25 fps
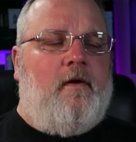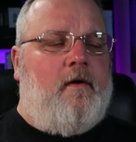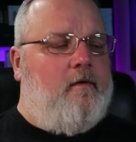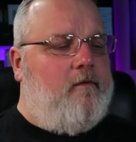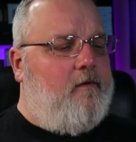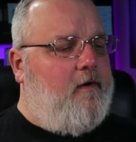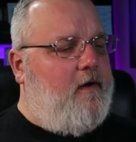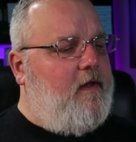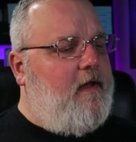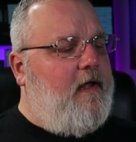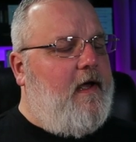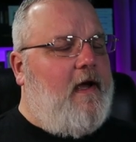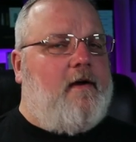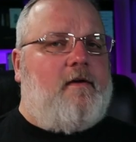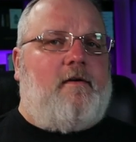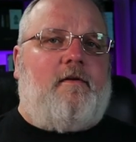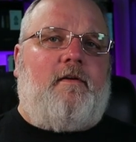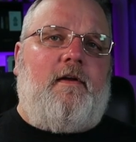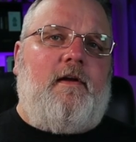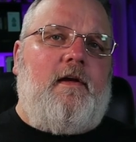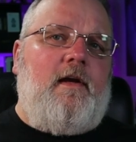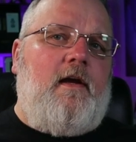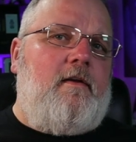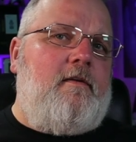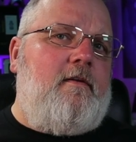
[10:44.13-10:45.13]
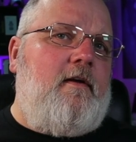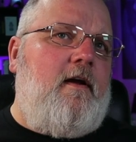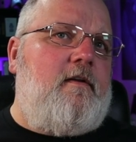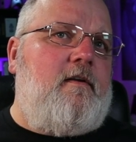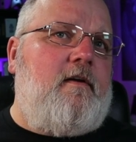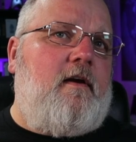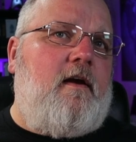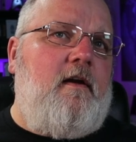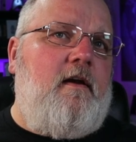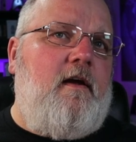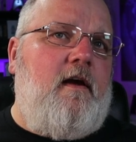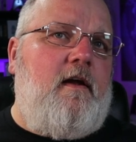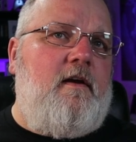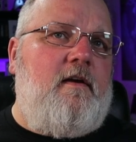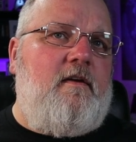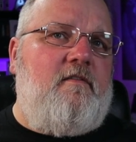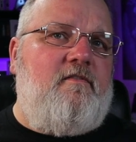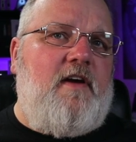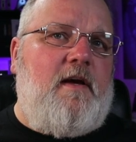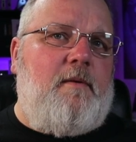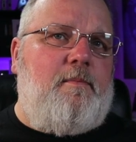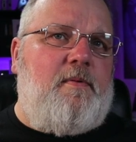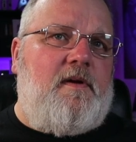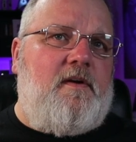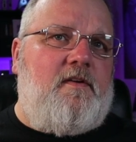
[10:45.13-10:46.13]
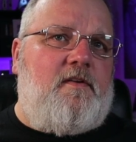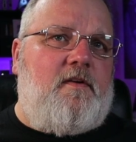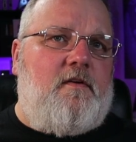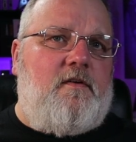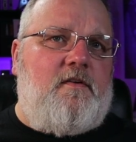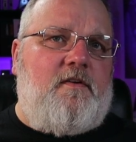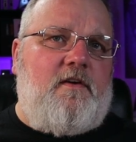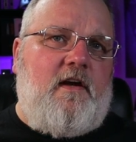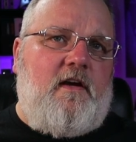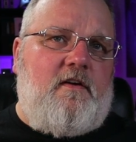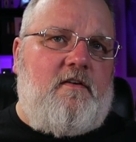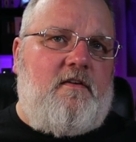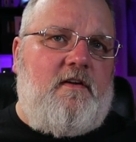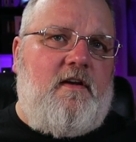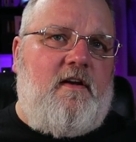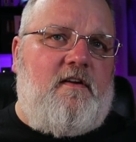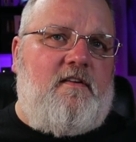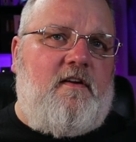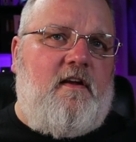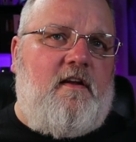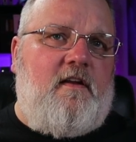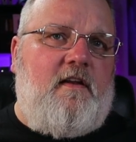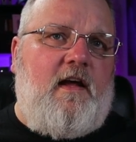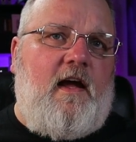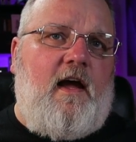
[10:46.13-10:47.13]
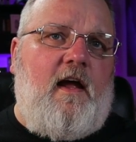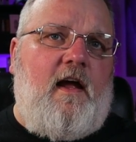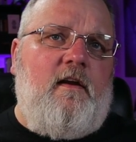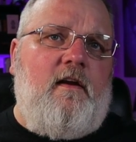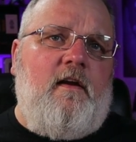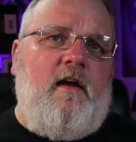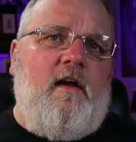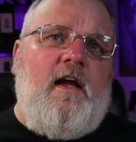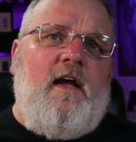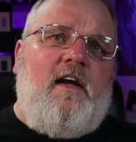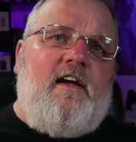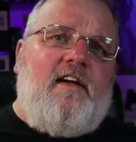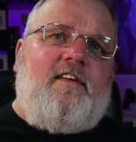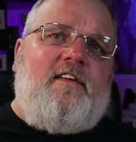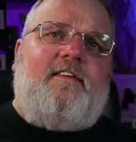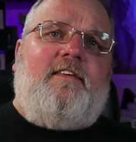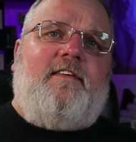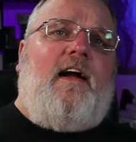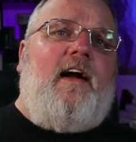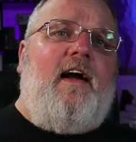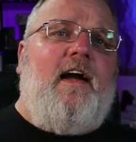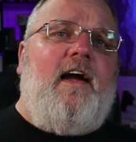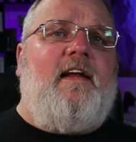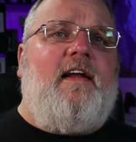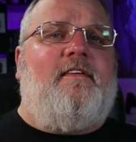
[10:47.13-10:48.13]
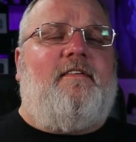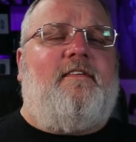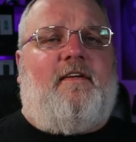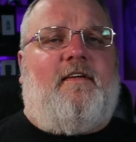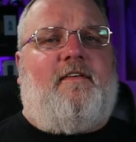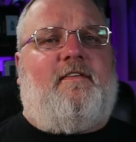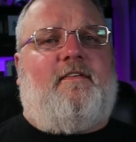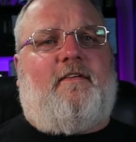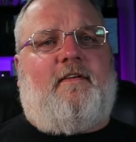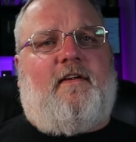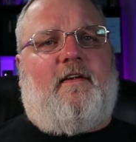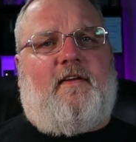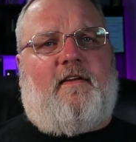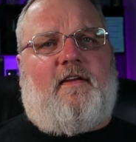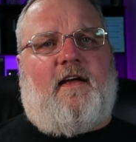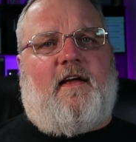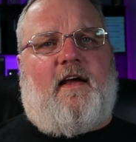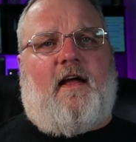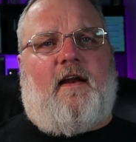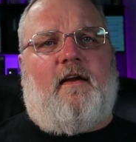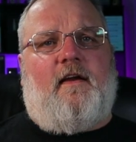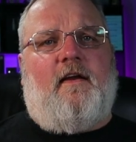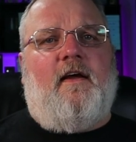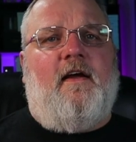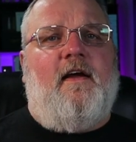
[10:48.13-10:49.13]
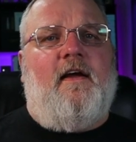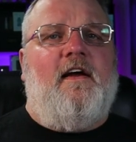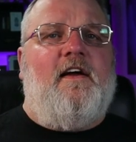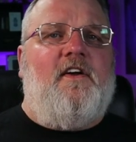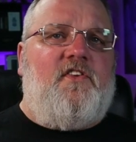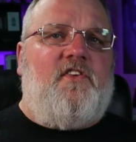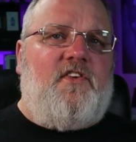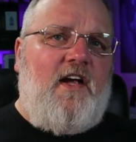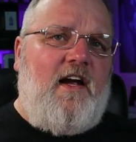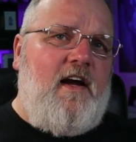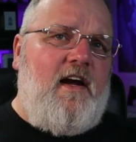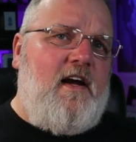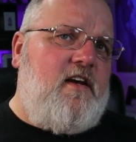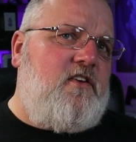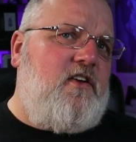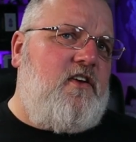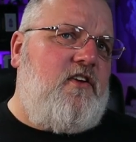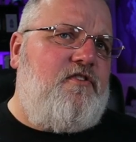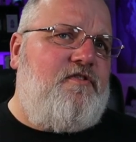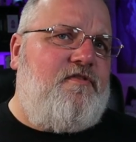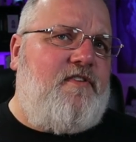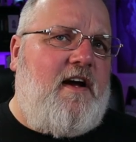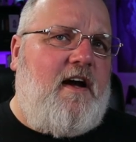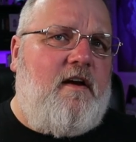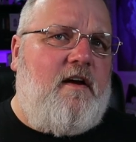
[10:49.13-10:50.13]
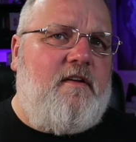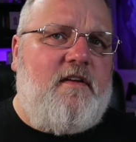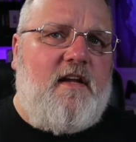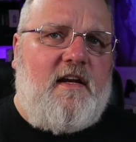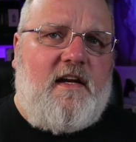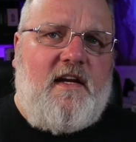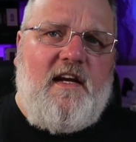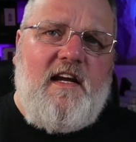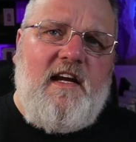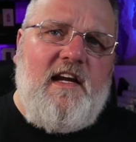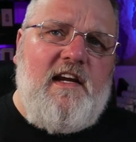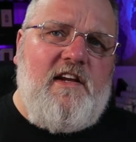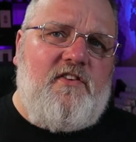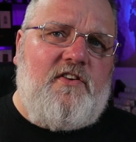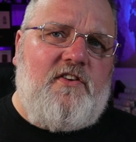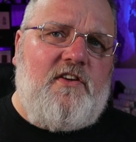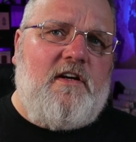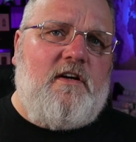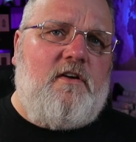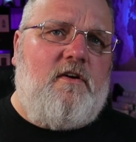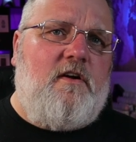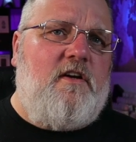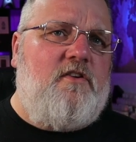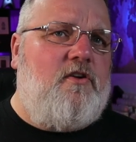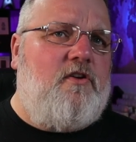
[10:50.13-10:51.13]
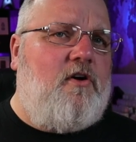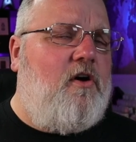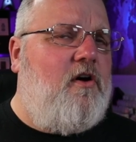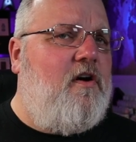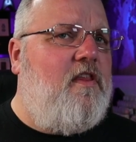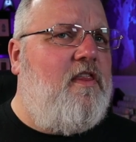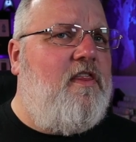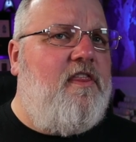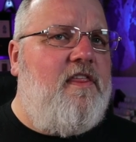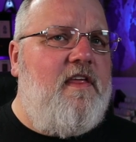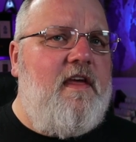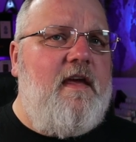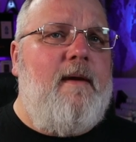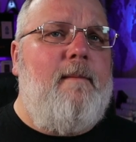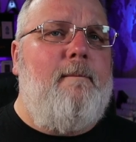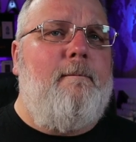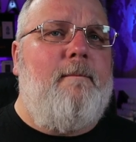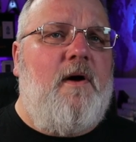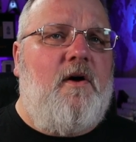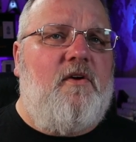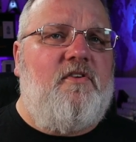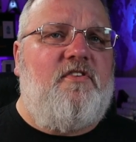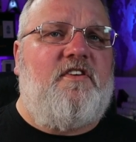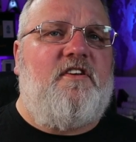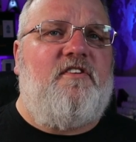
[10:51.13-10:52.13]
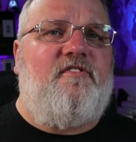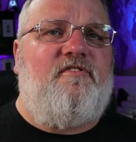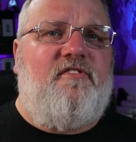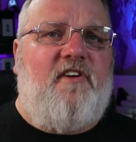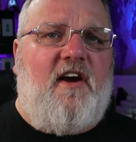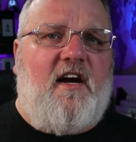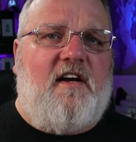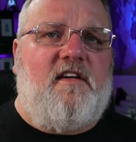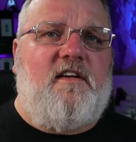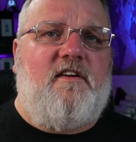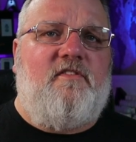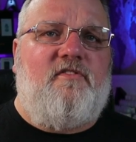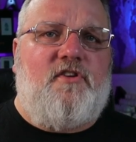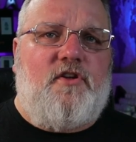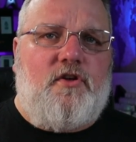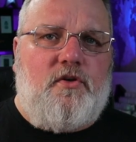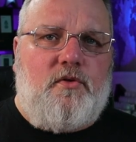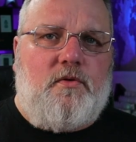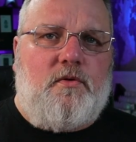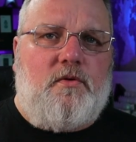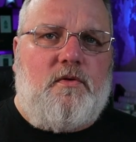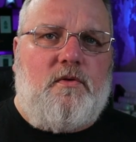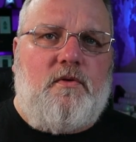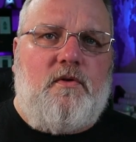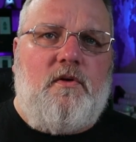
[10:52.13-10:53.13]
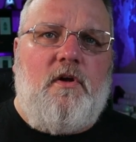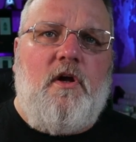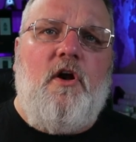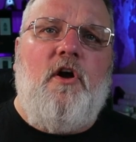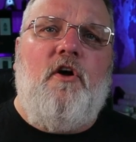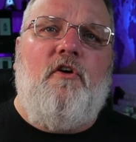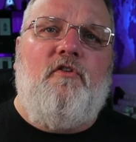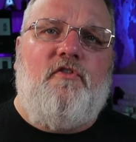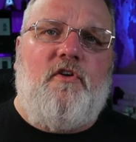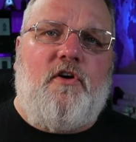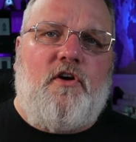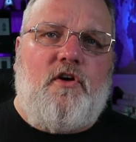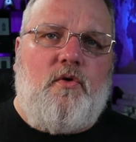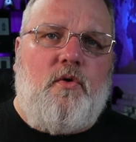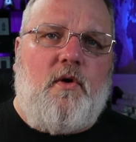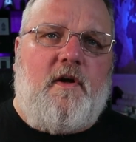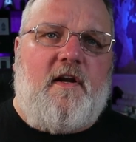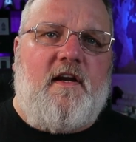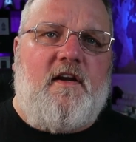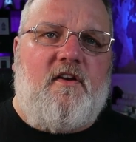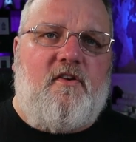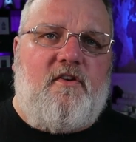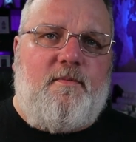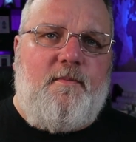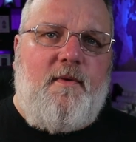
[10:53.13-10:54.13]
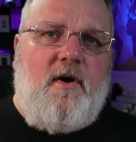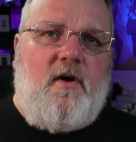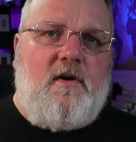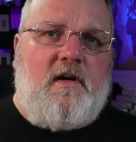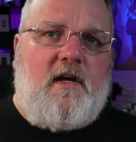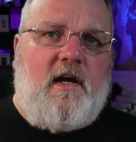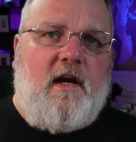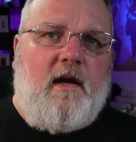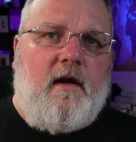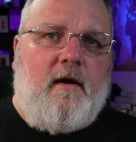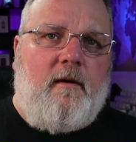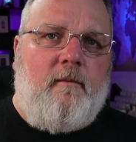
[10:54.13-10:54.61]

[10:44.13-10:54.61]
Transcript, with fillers: Well, actually, it's not the Canadian Vaping Association that said that. Scientists said that. Science has found that e cigarettes are the most effective tool for quitting smoking.